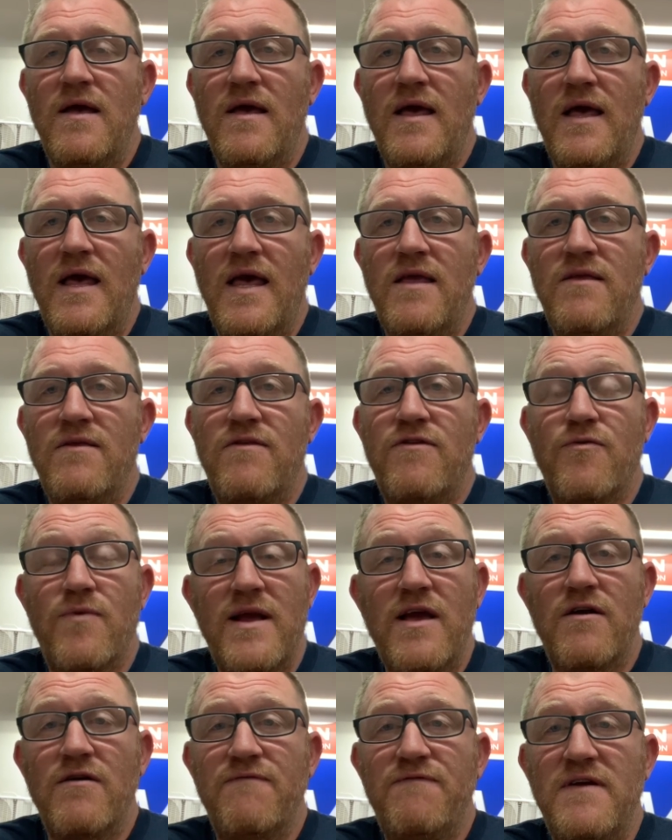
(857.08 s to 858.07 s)
and
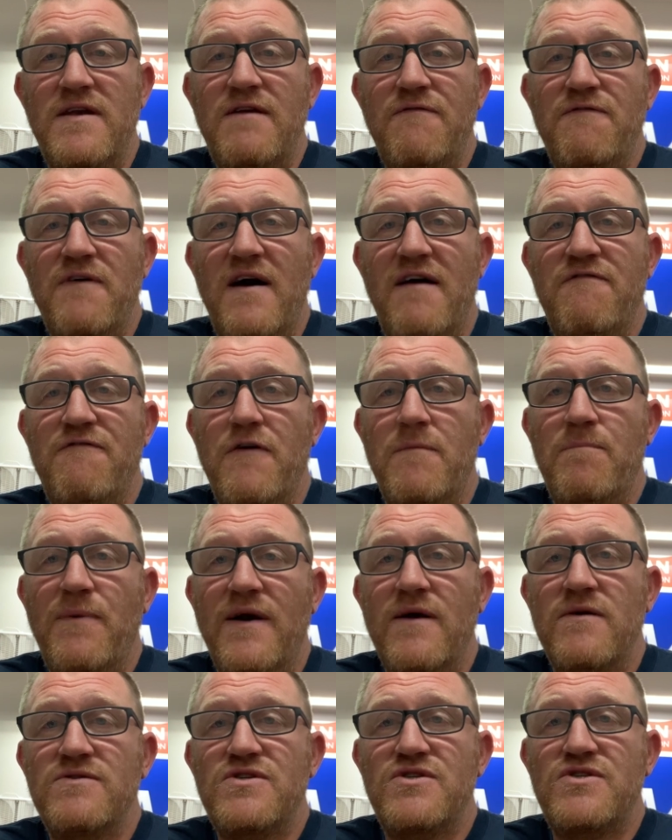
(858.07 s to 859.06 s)
355
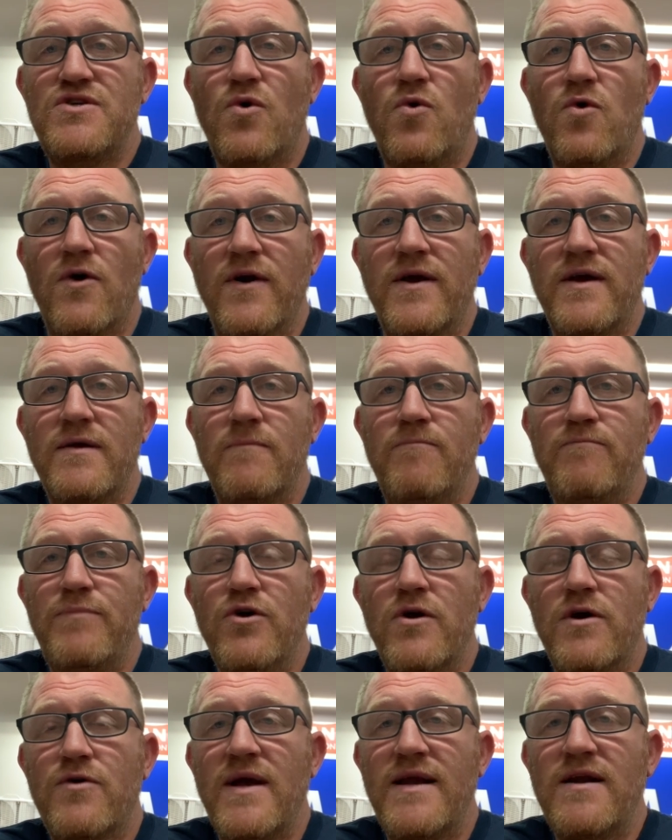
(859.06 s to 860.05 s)
foot-pounds of torque.
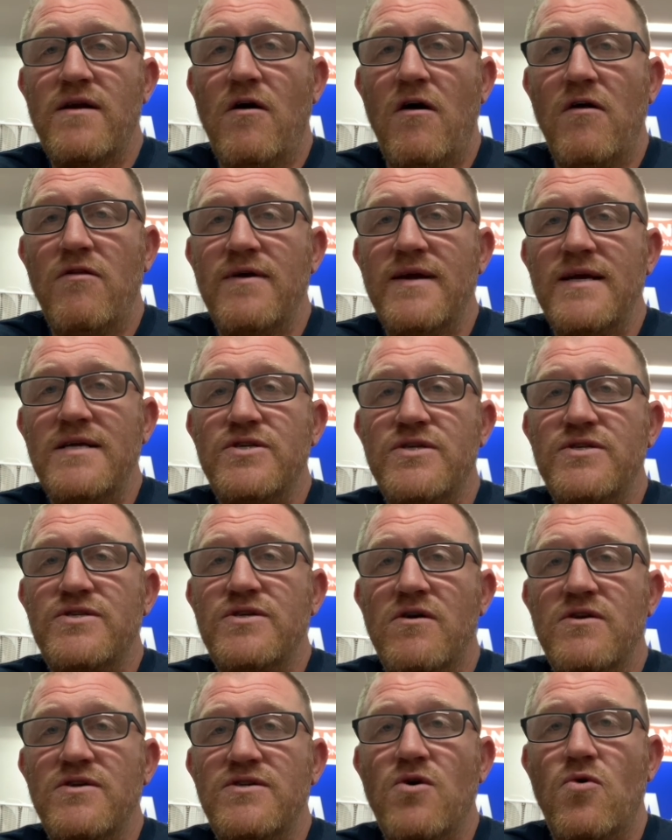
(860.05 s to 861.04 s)
Buick rated all their engines
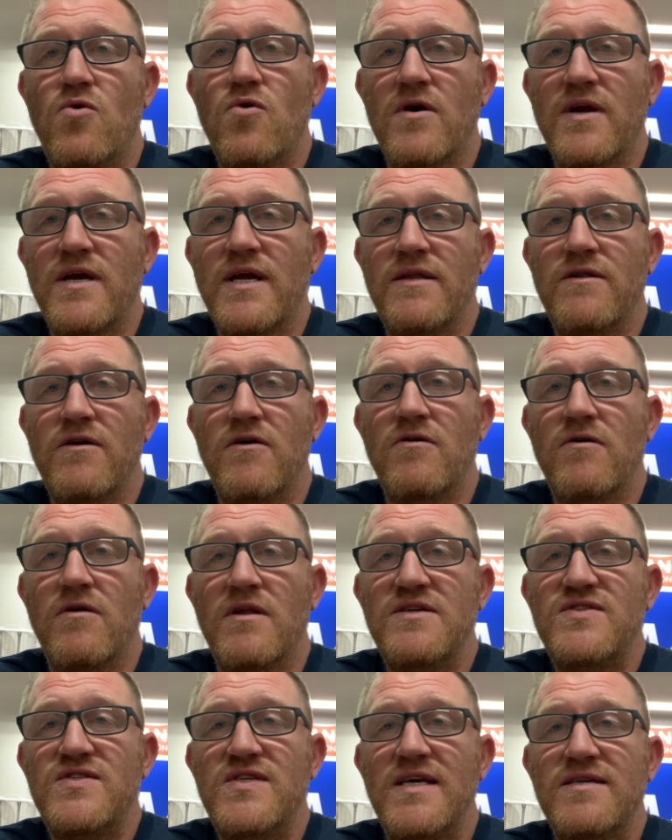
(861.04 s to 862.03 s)
on torque in the
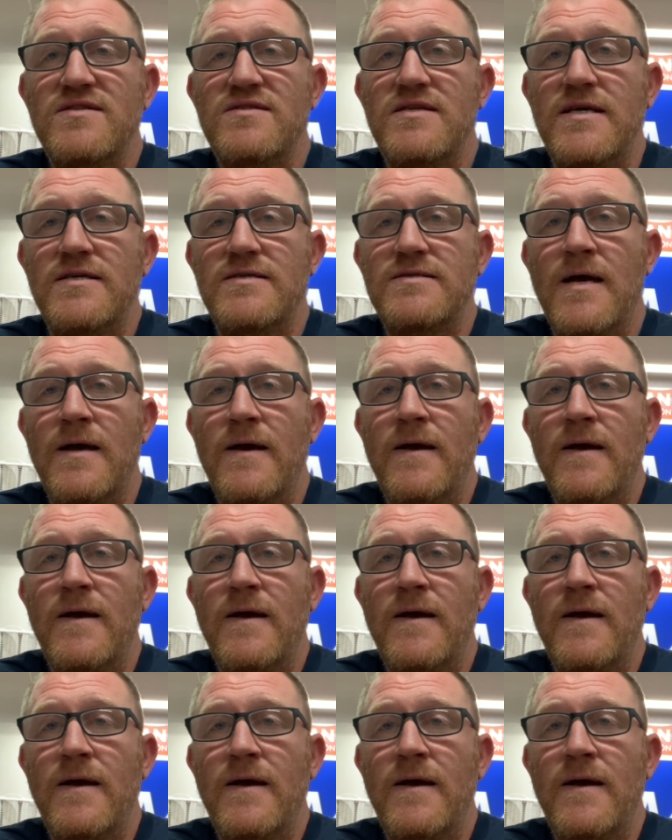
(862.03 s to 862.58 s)
early 60s.